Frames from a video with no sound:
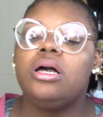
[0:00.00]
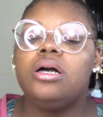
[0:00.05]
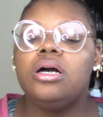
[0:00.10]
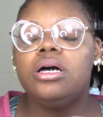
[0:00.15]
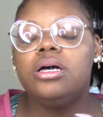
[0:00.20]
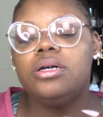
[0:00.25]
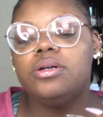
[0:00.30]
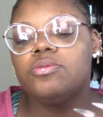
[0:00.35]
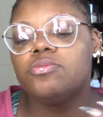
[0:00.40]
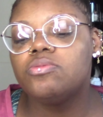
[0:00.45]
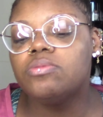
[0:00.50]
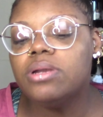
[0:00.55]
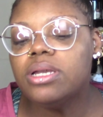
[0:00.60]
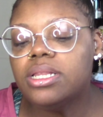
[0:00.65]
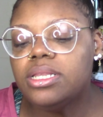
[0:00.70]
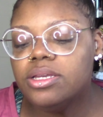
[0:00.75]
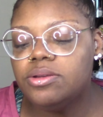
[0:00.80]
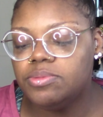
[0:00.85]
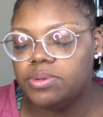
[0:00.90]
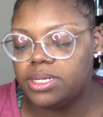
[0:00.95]
uh,
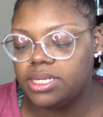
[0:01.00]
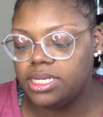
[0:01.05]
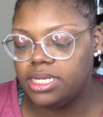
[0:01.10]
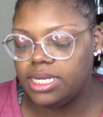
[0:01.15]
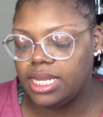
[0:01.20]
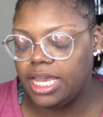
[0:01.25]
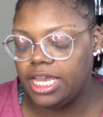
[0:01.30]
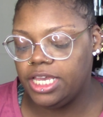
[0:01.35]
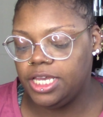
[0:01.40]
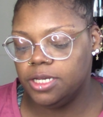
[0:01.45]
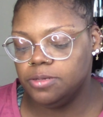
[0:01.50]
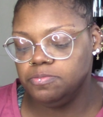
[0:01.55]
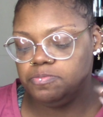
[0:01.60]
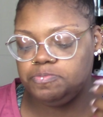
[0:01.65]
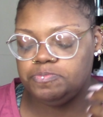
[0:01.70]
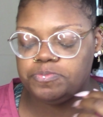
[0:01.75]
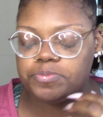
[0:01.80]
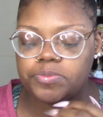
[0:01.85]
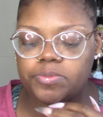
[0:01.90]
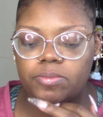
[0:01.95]
really really like
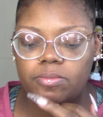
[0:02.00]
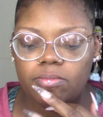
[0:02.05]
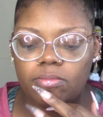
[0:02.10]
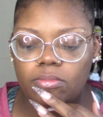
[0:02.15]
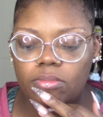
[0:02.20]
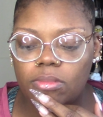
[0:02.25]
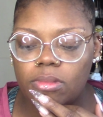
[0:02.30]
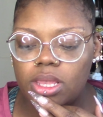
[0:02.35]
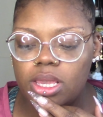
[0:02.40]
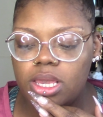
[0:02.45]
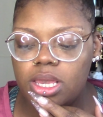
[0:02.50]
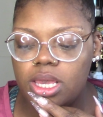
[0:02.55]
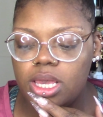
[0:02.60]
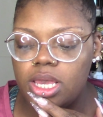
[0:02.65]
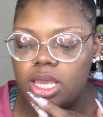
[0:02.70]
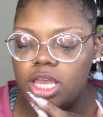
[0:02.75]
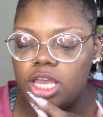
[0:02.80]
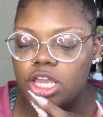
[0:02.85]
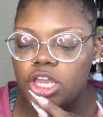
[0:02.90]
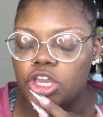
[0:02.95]

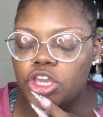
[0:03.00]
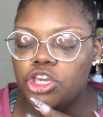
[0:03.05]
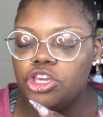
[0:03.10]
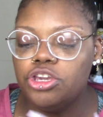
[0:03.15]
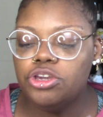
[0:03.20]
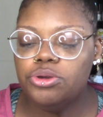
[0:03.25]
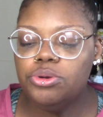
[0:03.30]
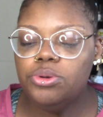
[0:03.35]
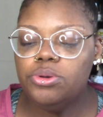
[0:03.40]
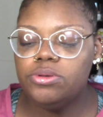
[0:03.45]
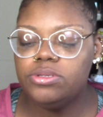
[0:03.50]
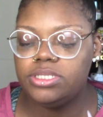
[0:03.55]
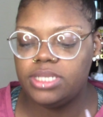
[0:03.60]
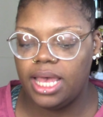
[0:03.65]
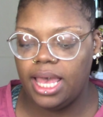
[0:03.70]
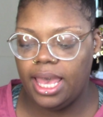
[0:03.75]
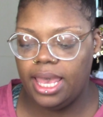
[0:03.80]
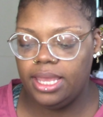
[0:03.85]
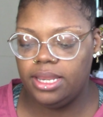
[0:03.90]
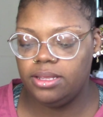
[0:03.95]
use
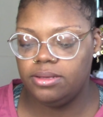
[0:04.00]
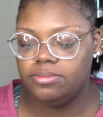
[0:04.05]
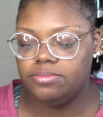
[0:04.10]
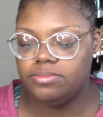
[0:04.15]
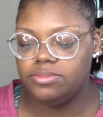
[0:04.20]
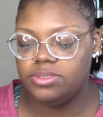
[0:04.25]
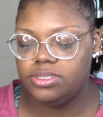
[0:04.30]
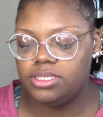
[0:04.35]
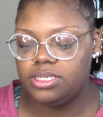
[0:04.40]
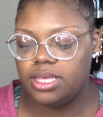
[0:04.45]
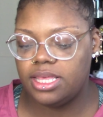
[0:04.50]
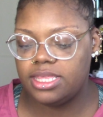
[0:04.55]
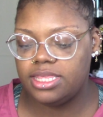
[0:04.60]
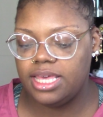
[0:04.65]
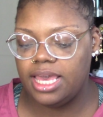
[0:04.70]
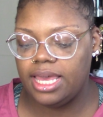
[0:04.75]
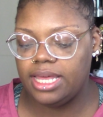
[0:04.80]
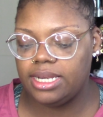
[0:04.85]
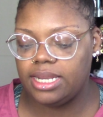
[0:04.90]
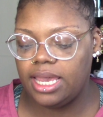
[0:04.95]
items
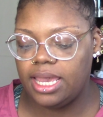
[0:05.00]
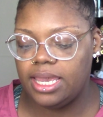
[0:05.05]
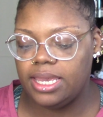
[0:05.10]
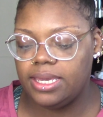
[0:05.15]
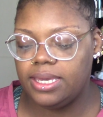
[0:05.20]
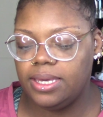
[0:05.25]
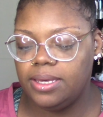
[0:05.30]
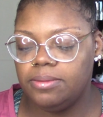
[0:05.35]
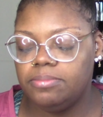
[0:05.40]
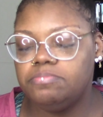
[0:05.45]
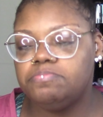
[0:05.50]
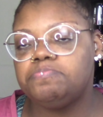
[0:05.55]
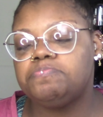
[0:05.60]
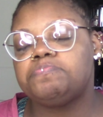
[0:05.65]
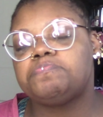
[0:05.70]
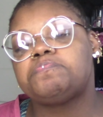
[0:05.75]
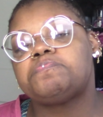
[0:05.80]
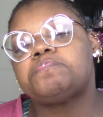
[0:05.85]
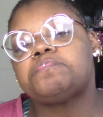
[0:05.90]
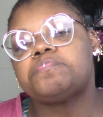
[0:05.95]
that like
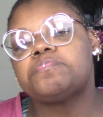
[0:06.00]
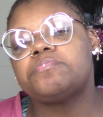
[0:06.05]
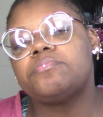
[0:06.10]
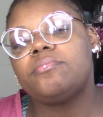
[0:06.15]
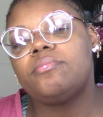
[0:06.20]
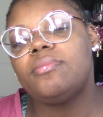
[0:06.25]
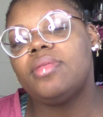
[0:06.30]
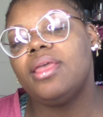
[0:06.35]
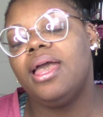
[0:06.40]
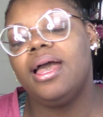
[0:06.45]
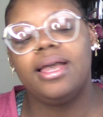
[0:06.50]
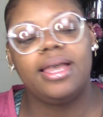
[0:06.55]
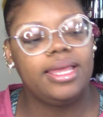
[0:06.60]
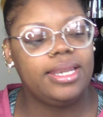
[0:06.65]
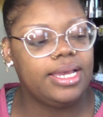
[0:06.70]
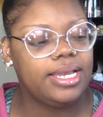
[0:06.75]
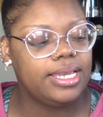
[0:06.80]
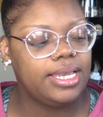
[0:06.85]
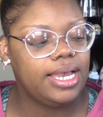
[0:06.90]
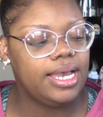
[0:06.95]
how can
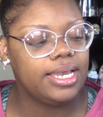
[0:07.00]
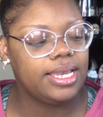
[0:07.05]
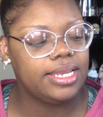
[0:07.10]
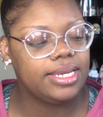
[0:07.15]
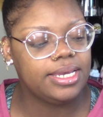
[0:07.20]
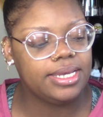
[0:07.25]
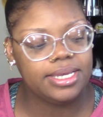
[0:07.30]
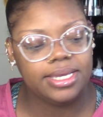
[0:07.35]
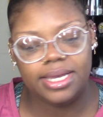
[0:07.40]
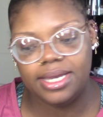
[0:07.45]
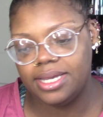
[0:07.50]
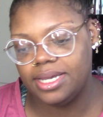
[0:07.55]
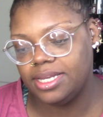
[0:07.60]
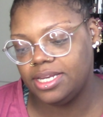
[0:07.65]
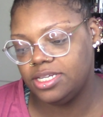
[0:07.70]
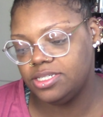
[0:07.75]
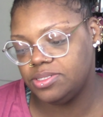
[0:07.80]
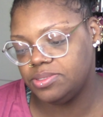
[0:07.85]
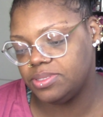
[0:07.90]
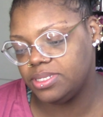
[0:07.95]
I how can I how can
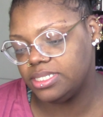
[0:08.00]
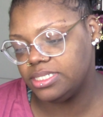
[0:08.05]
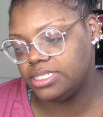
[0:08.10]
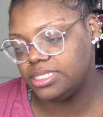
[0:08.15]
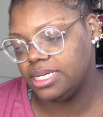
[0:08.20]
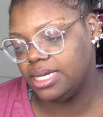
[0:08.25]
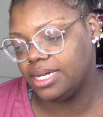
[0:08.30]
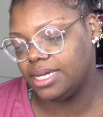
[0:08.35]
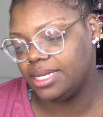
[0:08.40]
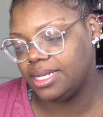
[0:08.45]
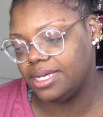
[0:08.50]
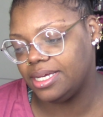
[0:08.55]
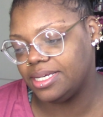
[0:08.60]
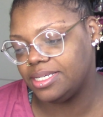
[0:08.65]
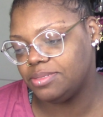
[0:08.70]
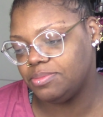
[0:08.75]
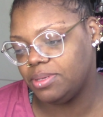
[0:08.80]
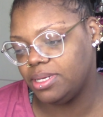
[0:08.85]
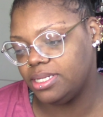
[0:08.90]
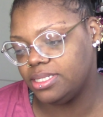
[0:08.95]
I do this? How can I
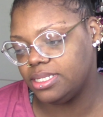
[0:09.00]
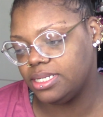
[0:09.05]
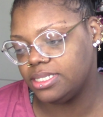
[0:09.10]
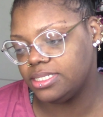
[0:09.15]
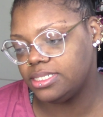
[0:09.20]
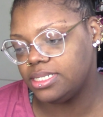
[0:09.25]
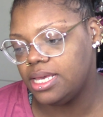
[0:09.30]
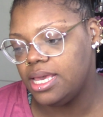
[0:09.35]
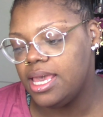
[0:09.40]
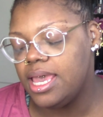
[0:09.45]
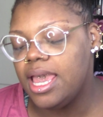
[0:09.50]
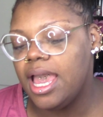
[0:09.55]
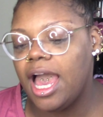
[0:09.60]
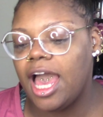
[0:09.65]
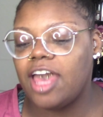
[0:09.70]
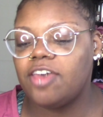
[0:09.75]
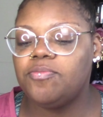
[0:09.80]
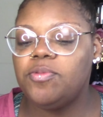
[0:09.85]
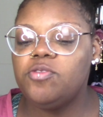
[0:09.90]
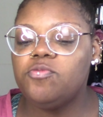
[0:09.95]
explain this?
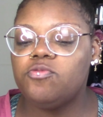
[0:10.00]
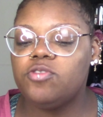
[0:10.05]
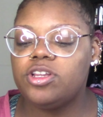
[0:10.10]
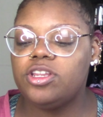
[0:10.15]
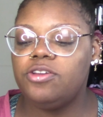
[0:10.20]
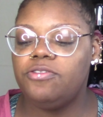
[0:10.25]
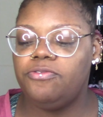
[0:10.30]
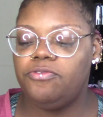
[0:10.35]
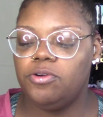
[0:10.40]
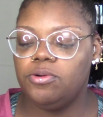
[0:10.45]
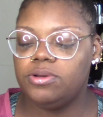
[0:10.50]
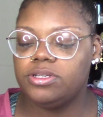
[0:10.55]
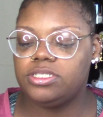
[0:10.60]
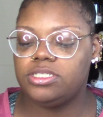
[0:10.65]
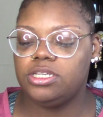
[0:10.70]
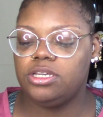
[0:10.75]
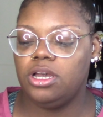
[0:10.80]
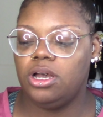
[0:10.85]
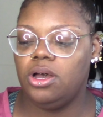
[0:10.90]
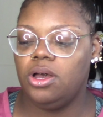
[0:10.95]
I've been really
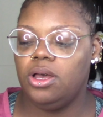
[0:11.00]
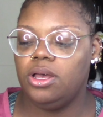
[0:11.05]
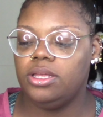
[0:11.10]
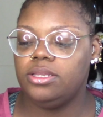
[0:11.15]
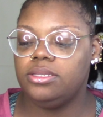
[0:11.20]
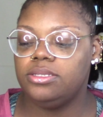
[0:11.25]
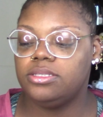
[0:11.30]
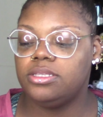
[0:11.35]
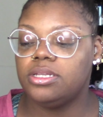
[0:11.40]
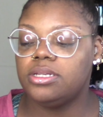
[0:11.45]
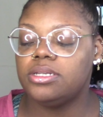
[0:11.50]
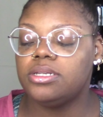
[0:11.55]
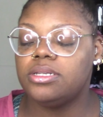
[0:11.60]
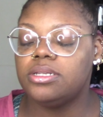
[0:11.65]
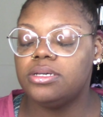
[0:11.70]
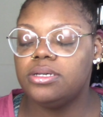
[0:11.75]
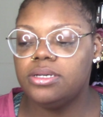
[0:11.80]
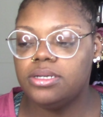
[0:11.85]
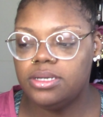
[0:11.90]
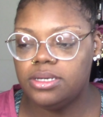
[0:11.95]
focusing on the
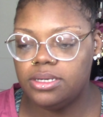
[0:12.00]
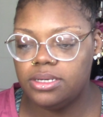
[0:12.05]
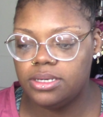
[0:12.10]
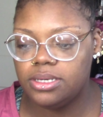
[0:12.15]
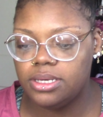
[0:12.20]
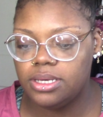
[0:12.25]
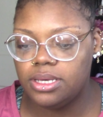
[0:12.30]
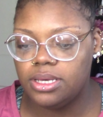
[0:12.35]
look